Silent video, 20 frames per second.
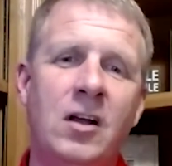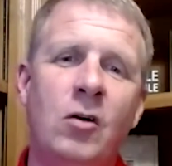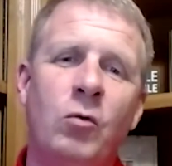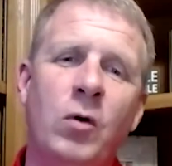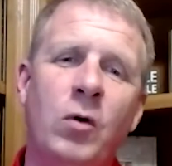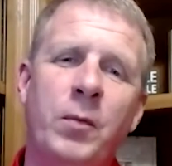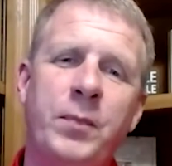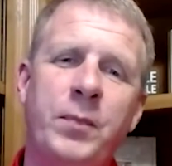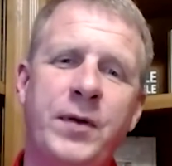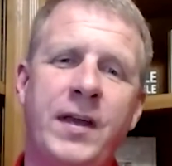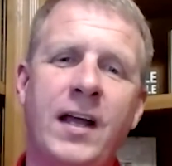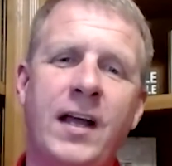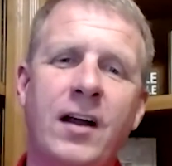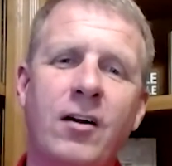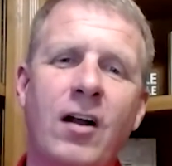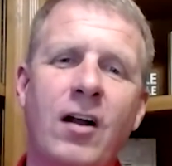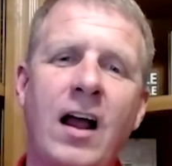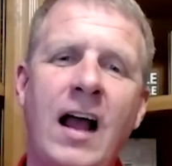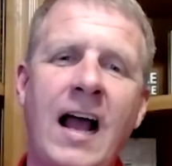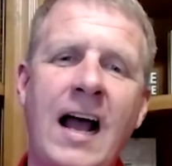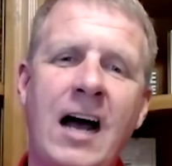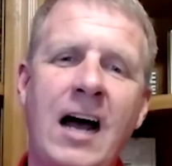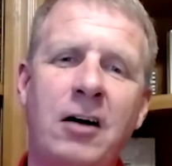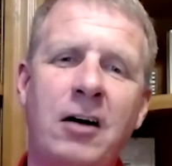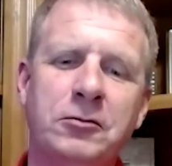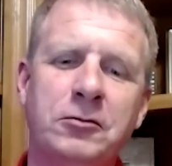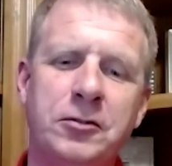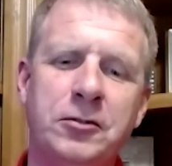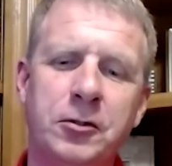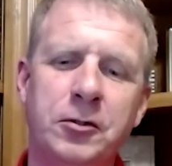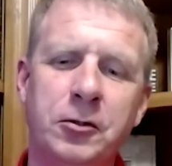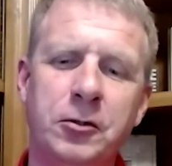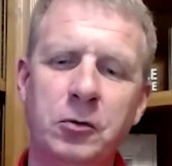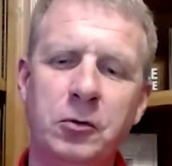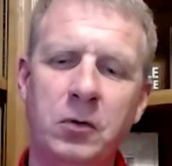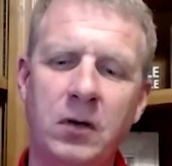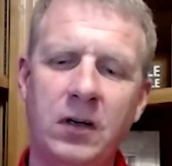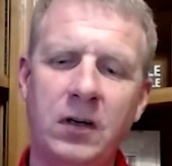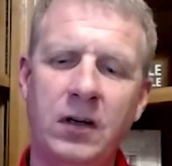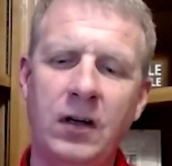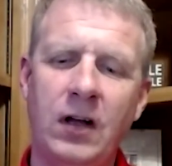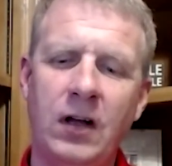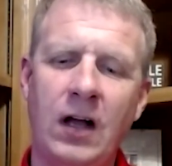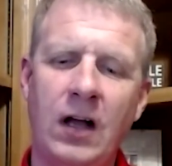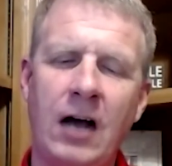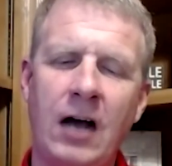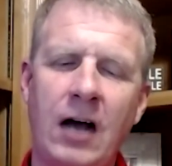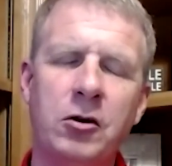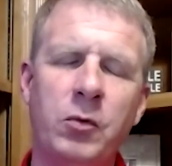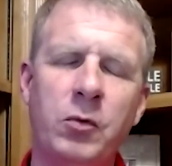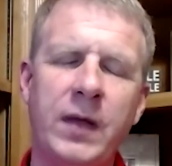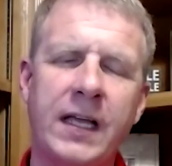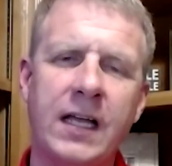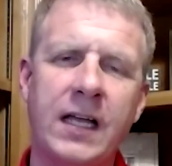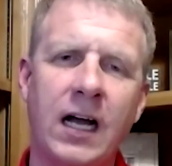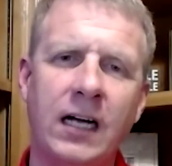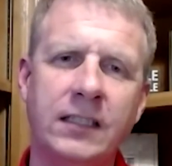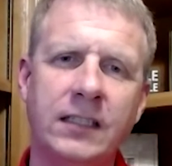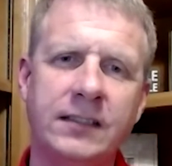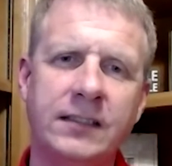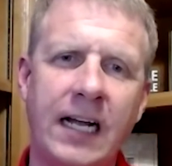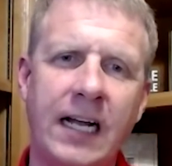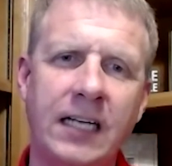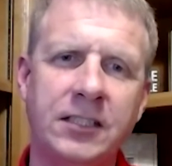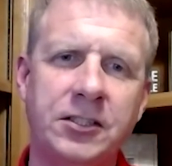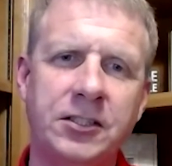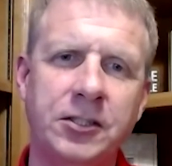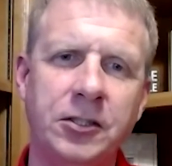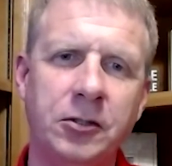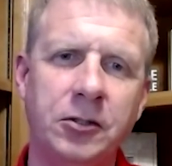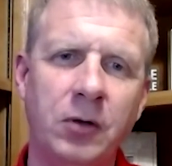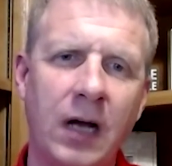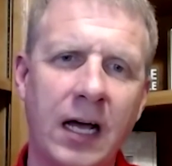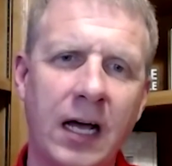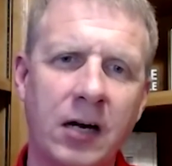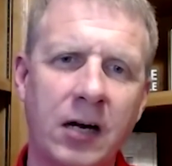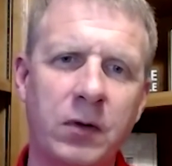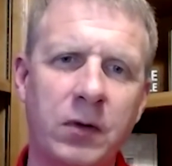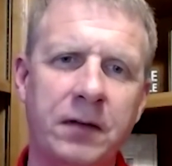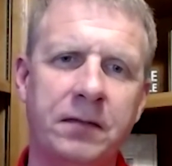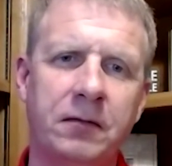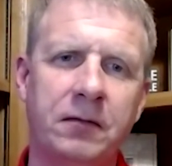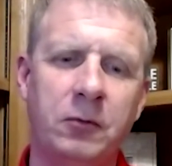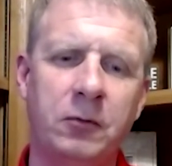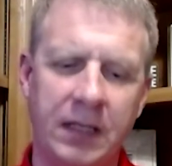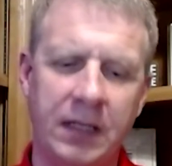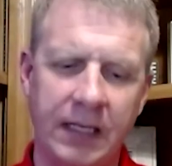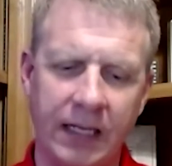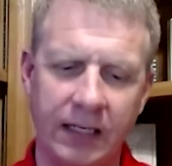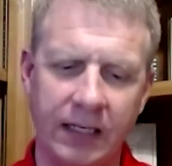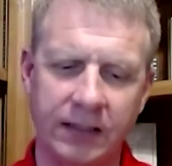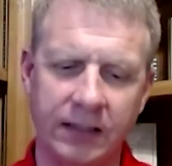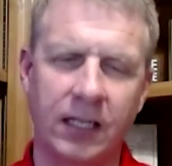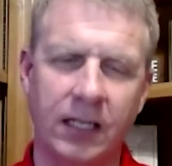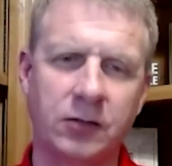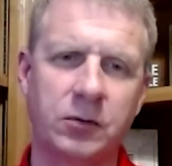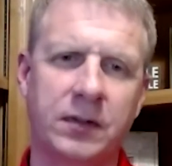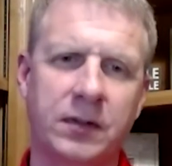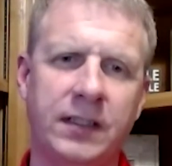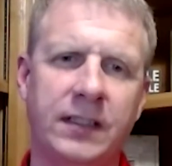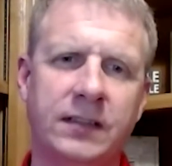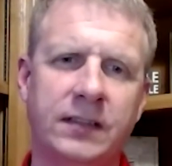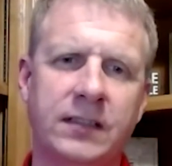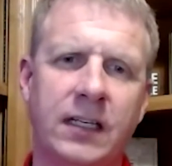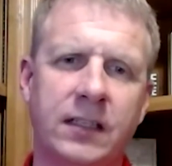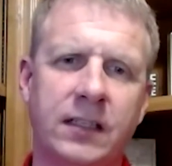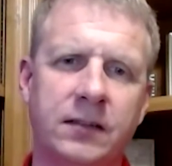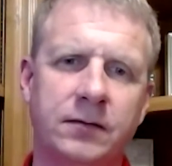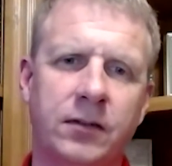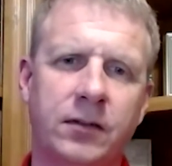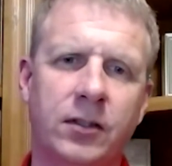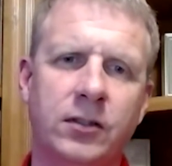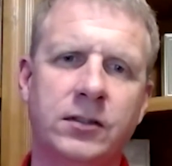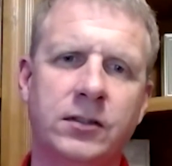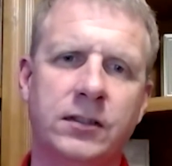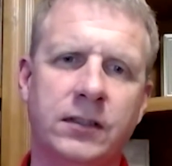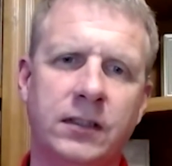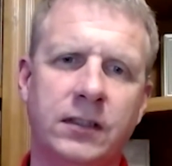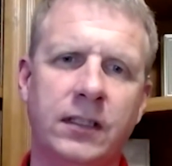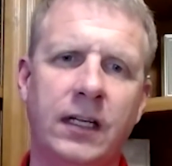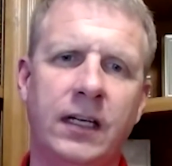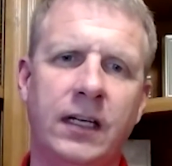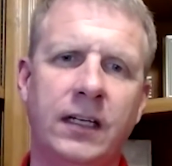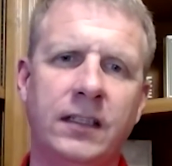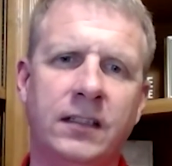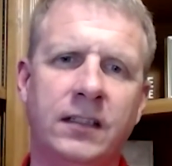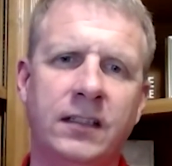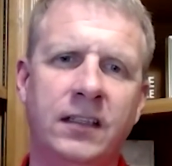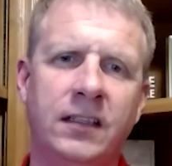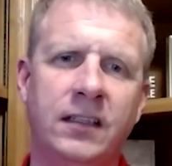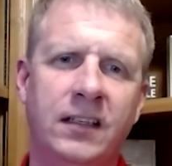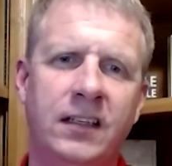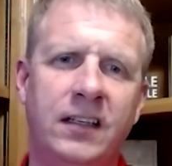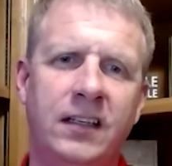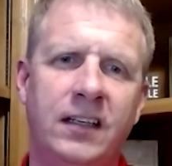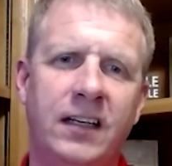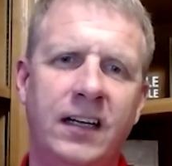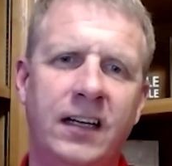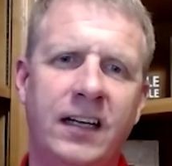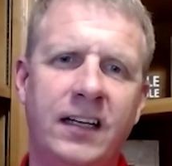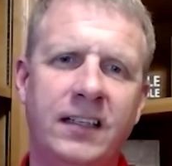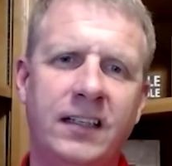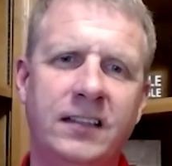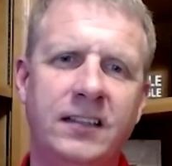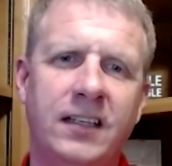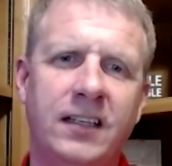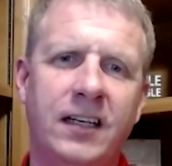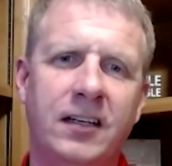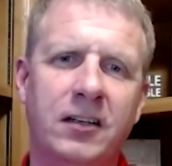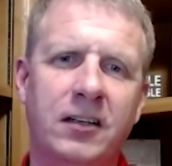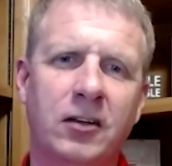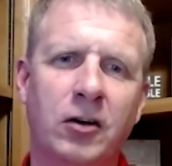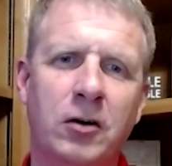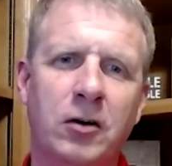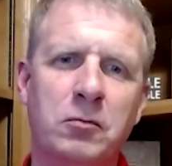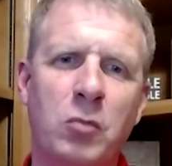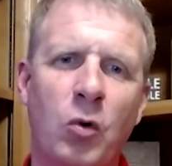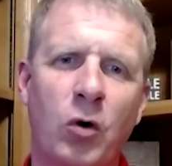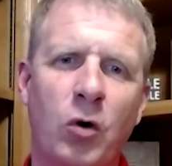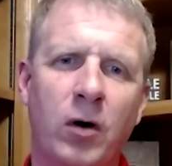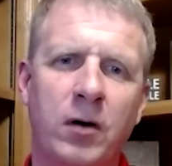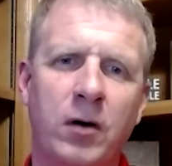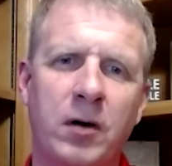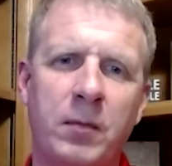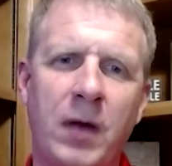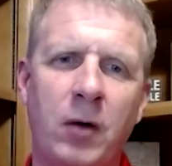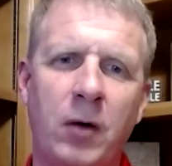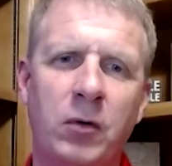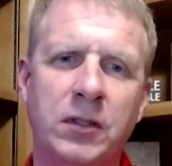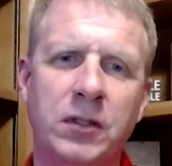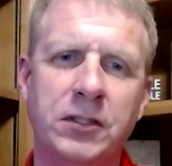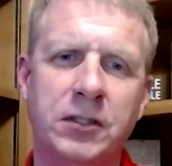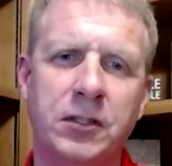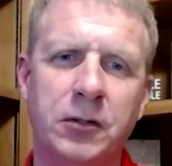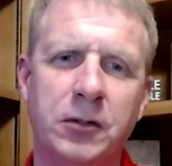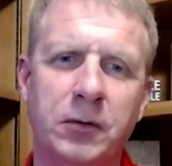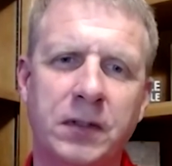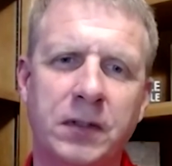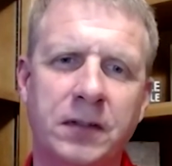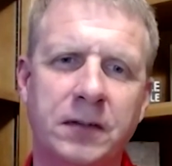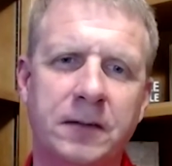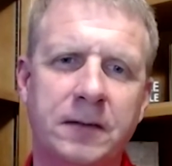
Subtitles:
Well, Pierre, how do we contact you? How do we get in touch with ESI Convergent and learn more about what you're doing?